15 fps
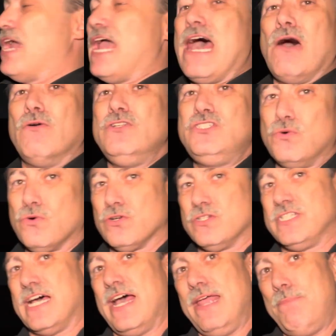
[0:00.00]
outdoor
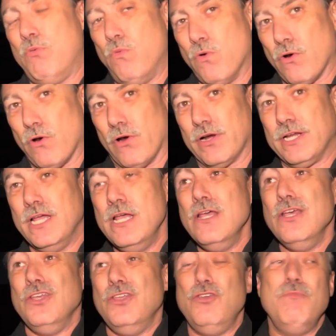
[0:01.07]
type work.
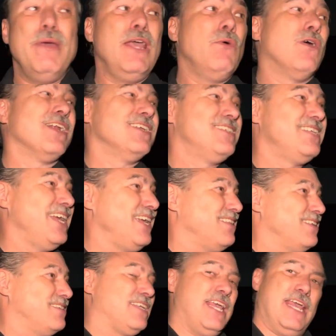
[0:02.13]
You may want to take
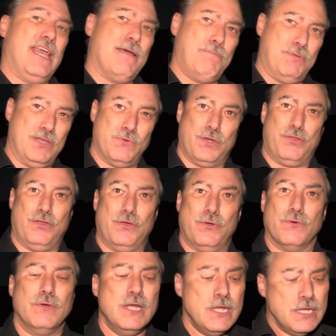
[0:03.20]
this camping with you.
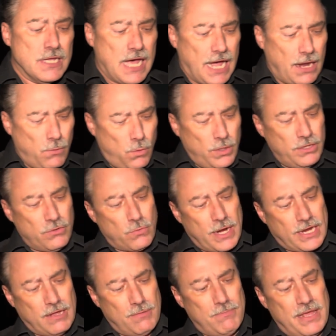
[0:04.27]
I wouldn't
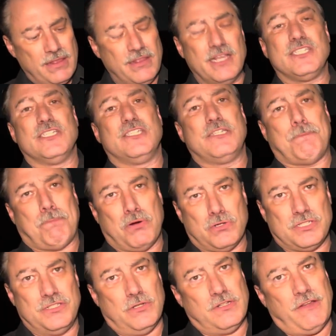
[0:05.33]
recommend this as a
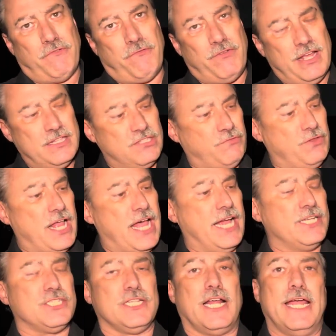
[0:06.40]
personal defense
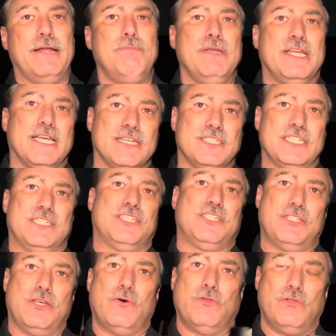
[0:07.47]
flashlight because it's
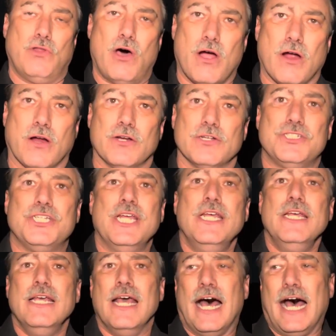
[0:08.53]
so large.
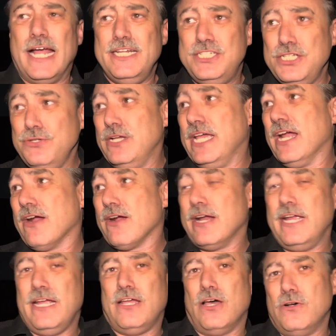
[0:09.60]
I do
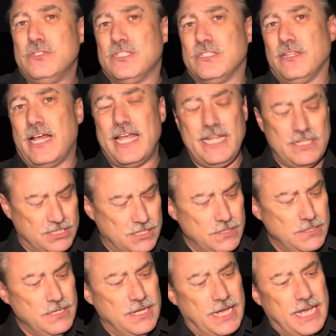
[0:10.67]
carry Coast lights
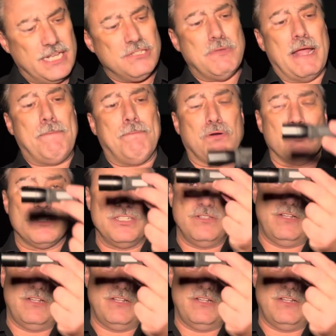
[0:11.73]
as my personal